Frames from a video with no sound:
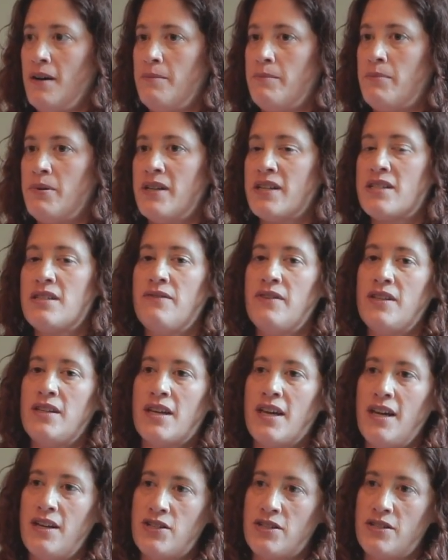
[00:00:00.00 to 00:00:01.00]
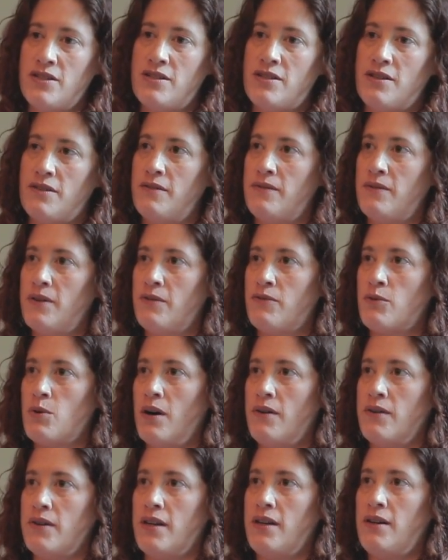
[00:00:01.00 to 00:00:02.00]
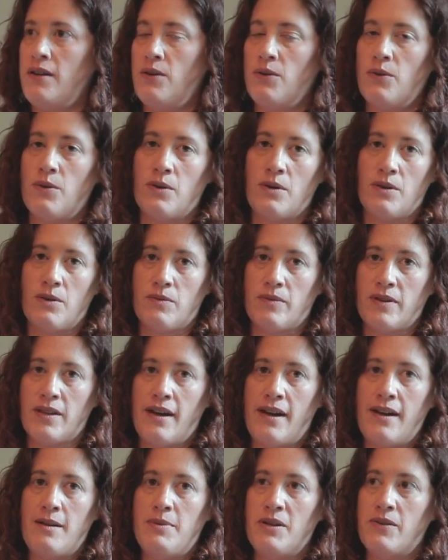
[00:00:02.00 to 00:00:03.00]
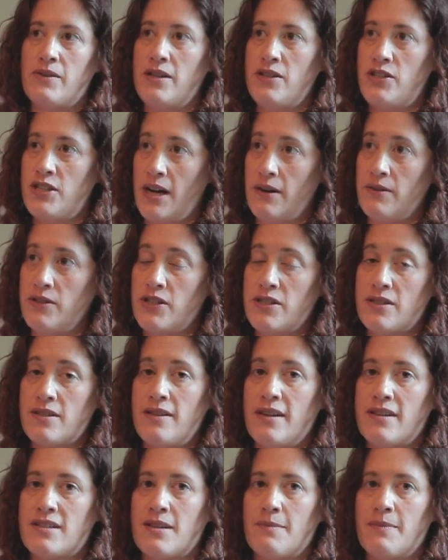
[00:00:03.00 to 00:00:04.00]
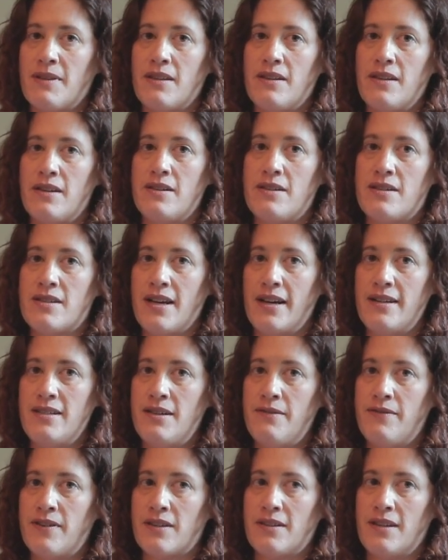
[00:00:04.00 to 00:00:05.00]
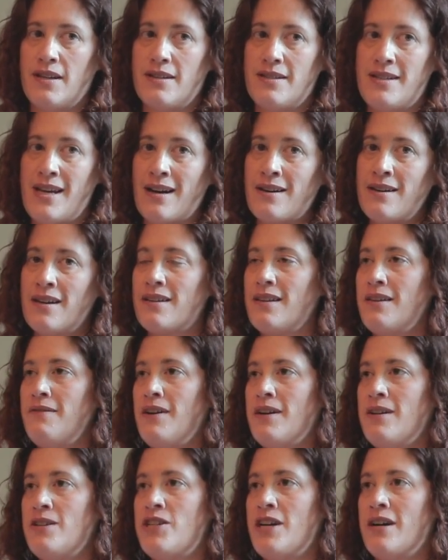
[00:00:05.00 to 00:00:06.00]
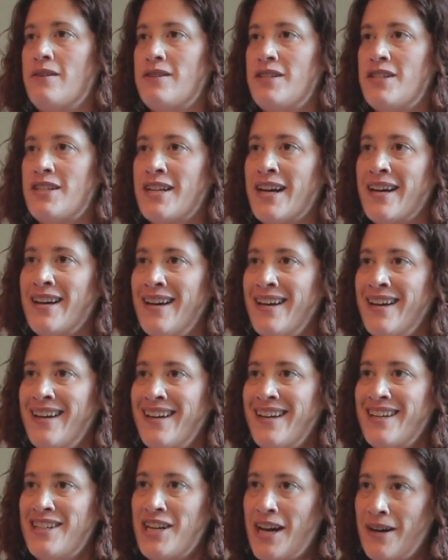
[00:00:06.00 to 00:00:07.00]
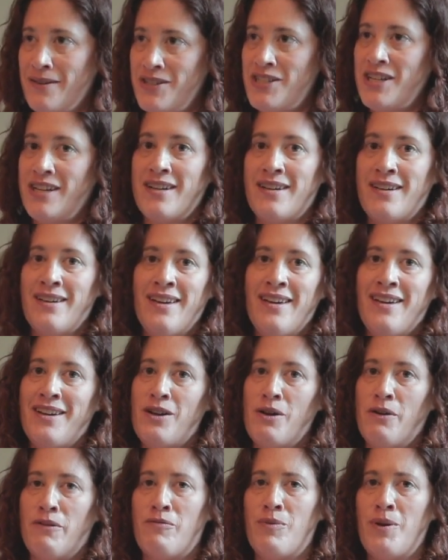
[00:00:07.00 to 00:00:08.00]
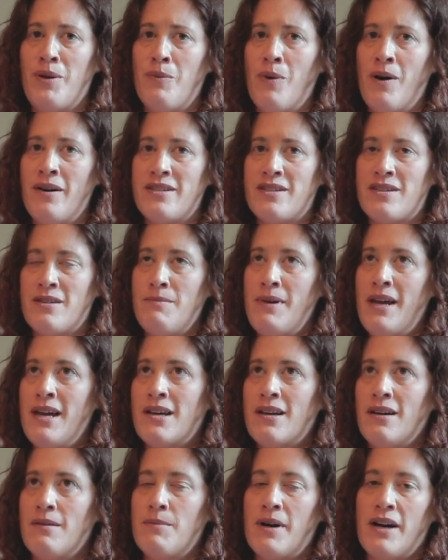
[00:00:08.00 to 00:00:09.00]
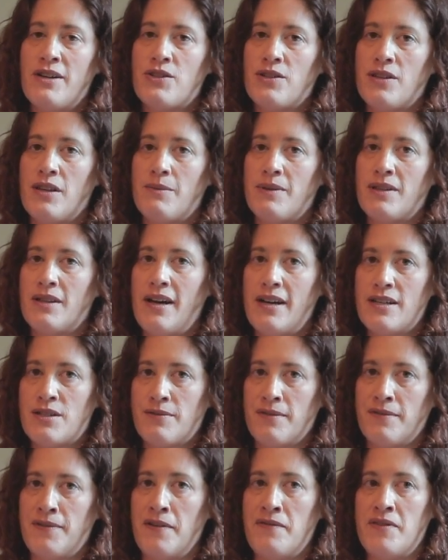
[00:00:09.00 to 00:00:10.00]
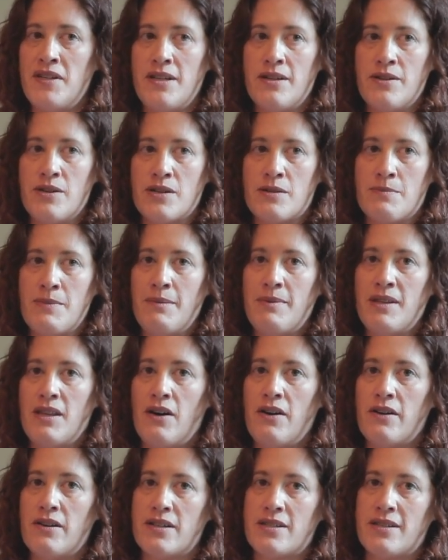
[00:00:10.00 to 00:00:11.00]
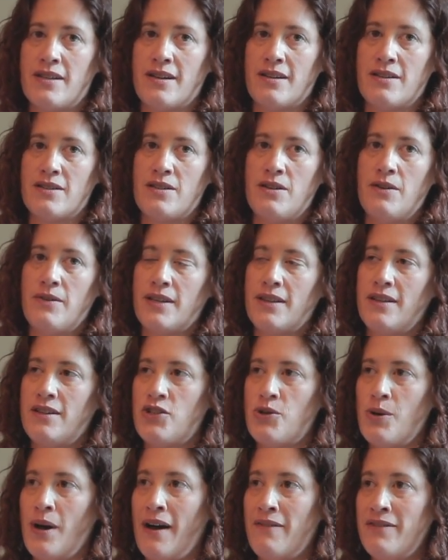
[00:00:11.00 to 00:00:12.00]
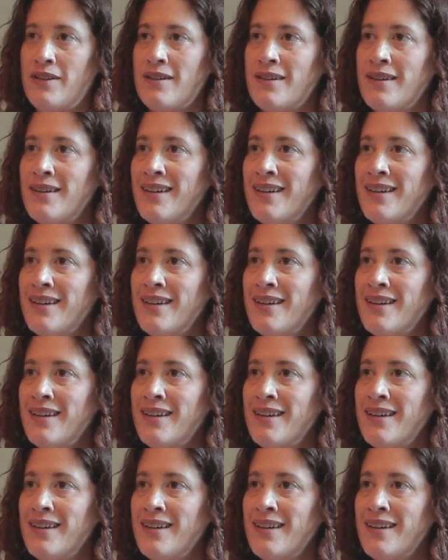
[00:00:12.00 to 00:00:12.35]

predictive indications of quality or reliability challenges. And that's something that is scientifically and technically very challenging. You know, if we want to make a module that would last for 50 years, maybe the hardest thing is knowing that you have it